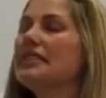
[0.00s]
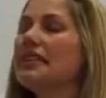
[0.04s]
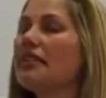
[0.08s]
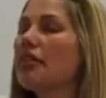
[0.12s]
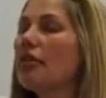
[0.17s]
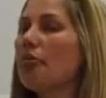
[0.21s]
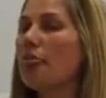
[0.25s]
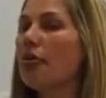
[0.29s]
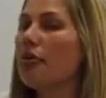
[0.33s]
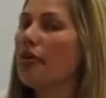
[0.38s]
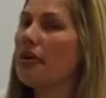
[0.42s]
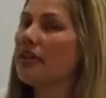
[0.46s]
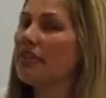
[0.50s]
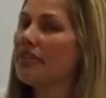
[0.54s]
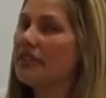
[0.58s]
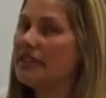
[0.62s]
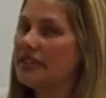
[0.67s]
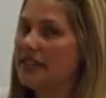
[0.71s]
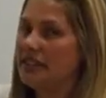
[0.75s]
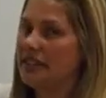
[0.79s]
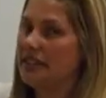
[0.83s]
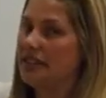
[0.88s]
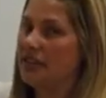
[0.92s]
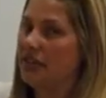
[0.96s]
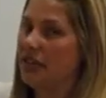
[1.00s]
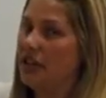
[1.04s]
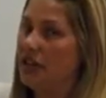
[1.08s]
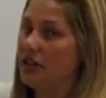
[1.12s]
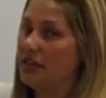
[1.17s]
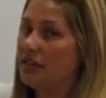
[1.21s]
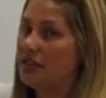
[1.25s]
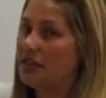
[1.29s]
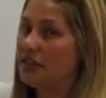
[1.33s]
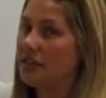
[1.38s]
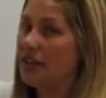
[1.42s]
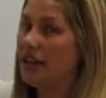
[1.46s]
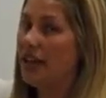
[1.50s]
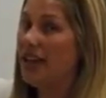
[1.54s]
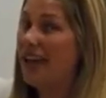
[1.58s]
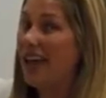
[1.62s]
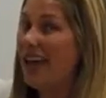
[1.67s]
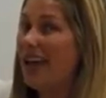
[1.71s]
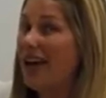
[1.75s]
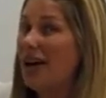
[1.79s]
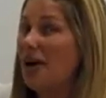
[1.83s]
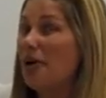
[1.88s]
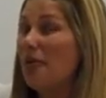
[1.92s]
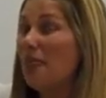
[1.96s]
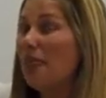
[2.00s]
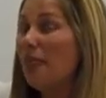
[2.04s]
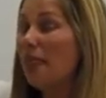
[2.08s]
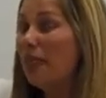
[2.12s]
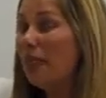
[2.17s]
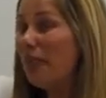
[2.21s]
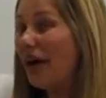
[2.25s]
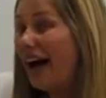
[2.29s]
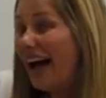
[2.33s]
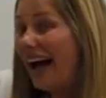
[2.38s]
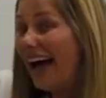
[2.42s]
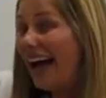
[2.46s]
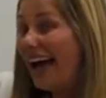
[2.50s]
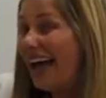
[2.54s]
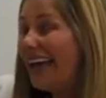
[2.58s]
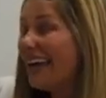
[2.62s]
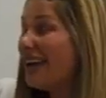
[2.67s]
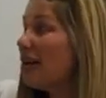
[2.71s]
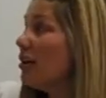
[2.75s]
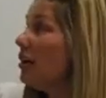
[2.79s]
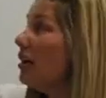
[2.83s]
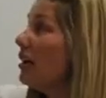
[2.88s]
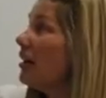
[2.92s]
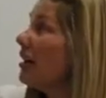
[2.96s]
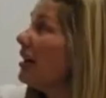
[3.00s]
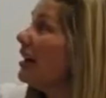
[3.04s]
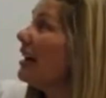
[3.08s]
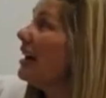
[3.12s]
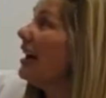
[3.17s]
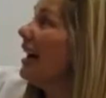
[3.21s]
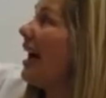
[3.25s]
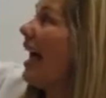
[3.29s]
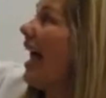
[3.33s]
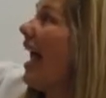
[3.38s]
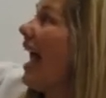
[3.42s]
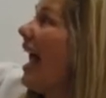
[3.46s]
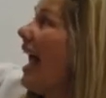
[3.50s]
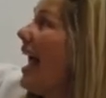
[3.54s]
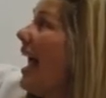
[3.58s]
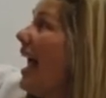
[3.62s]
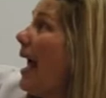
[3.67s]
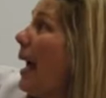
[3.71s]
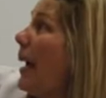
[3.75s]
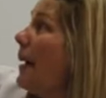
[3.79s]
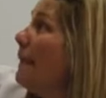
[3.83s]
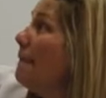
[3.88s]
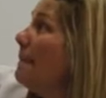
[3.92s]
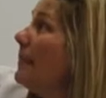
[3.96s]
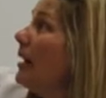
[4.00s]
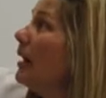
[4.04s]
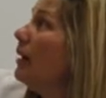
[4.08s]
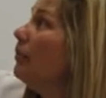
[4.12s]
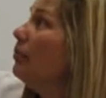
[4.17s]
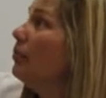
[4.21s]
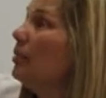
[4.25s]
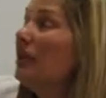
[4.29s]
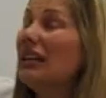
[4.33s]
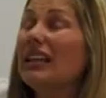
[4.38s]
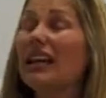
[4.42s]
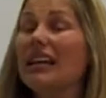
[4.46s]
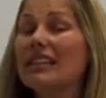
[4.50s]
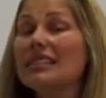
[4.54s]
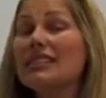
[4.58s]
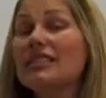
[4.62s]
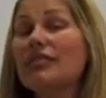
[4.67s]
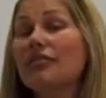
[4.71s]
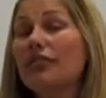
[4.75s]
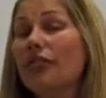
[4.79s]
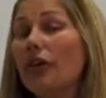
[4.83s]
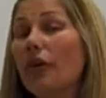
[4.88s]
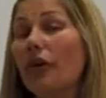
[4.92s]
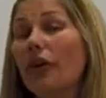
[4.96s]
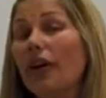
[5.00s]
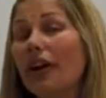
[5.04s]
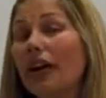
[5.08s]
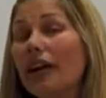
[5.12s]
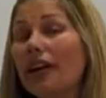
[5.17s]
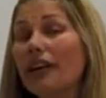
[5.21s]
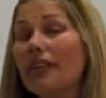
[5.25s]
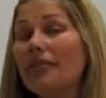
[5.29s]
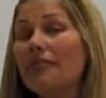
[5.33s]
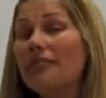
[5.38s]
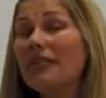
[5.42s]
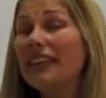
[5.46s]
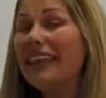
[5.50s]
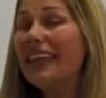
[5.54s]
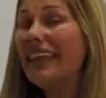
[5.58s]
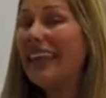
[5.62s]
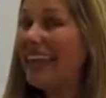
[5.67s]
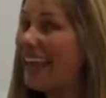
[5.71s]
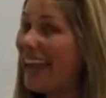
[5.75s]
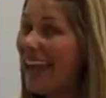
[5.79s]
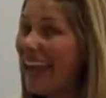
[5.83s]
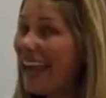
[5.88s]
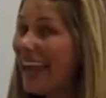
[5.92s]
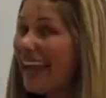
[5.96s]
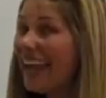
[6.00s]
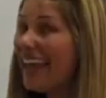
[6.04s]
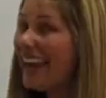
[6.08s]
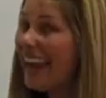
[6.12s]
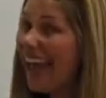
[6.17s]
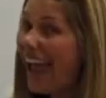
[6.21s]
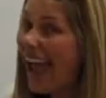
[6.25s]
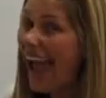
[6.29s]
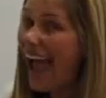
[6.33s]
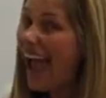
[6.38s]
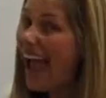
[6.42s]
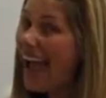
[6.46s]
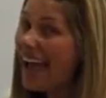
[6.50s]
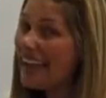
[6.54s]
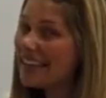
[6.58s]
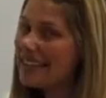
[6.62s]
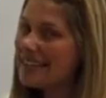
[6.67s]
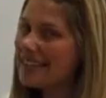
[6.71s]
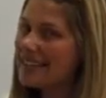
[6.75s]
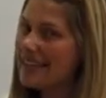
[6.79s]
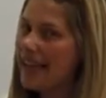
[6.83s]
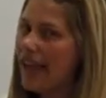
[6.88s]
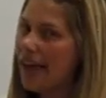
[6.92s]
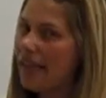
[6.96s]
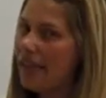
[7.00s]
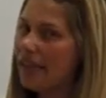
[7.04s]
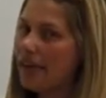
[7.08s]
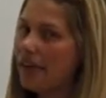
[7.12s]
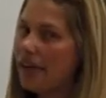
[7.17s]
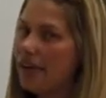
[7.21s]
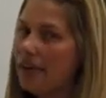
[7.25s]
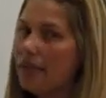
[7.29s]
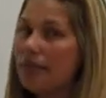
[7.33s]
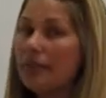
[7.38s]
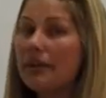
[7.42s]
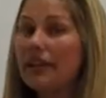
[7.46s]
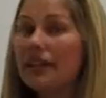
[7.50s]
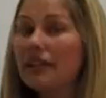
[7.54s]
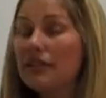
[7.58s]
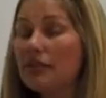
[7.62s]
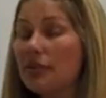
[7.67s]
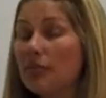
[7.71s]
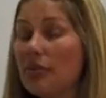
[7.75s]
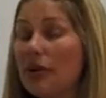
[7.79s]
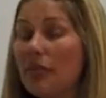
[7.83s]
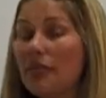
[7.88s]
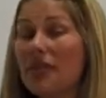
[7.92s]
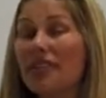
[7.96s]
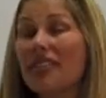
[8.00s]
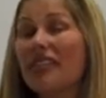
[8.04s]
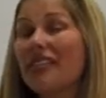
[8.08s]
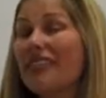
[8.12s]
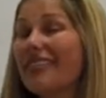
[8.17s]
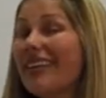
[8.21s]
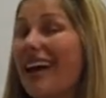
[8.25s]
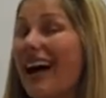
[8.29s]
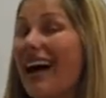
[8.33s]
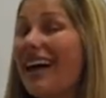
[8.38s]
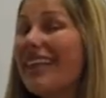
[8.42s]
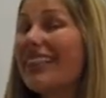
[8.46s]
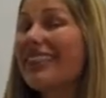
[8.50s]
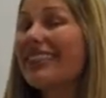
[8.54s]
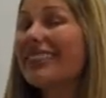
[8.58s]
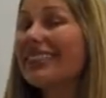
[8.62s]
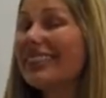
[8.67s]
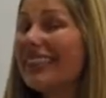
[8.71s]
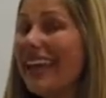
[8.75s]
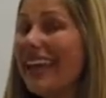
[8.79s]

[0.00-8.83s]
in the parentheses first. But m plus 4 can't add together because remember, they're not